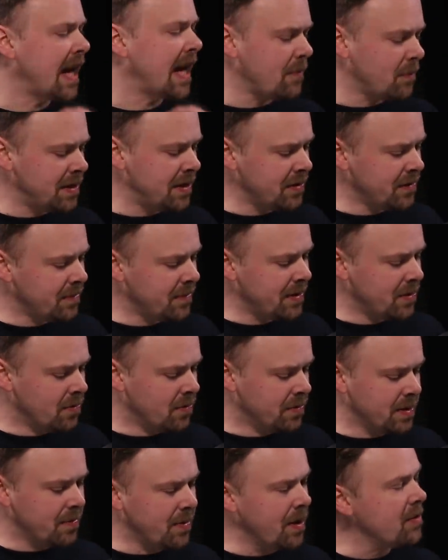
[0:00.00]
can we do them in
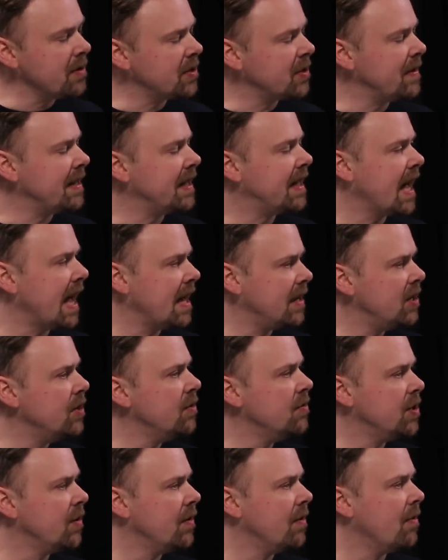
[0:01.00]
order? By which I mean, can you
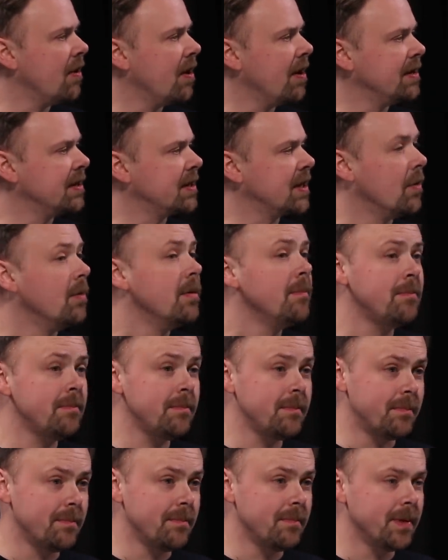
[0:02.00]
yep. do it? Will I just go,
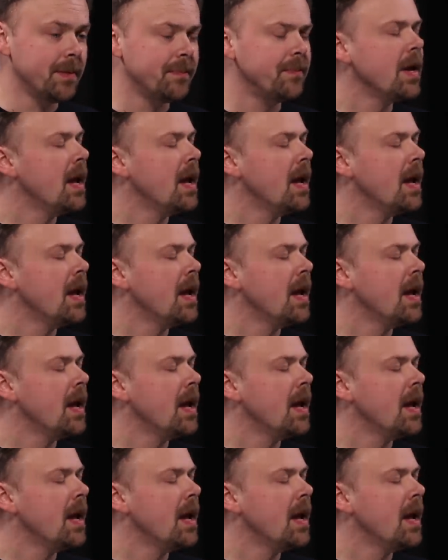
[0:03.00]
hmm.